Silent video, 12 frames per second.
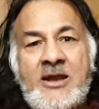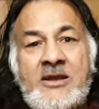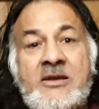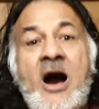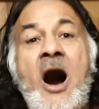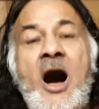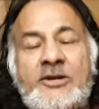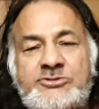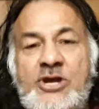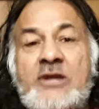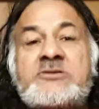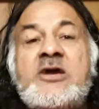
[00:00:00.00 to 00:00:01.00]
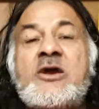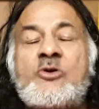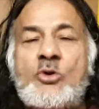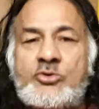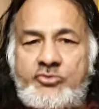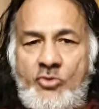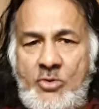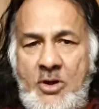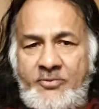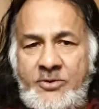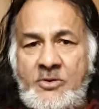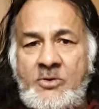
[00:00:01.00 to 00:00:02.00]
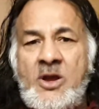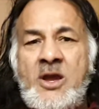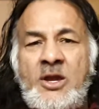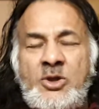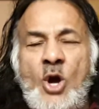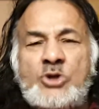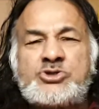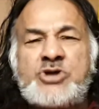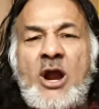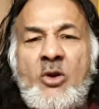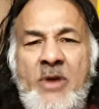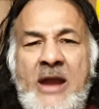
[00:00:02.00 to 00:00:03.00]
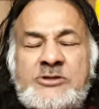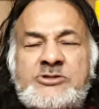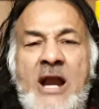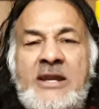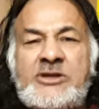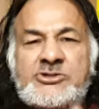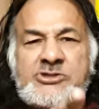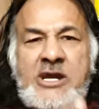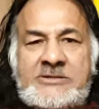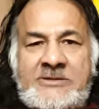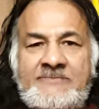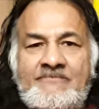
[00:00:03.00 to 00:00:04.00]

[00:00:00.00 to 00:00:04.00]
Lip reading: God shall take control of you. Your children shall eat shit.